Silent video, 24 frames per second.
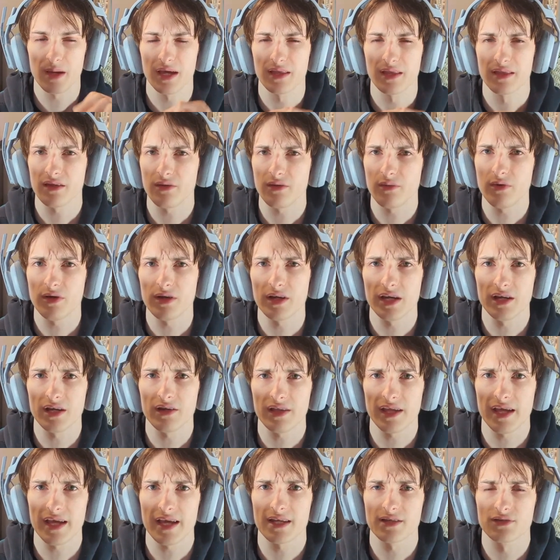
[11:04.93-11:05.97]
I think we're
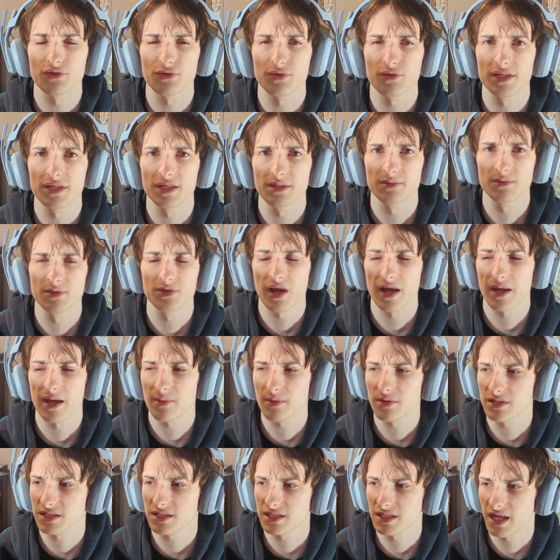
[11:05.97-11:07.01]
nearly at 20
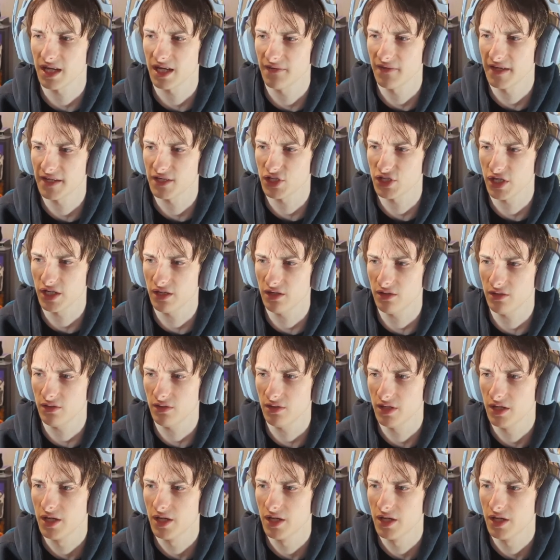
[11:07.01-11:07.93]
subscribers on that channel,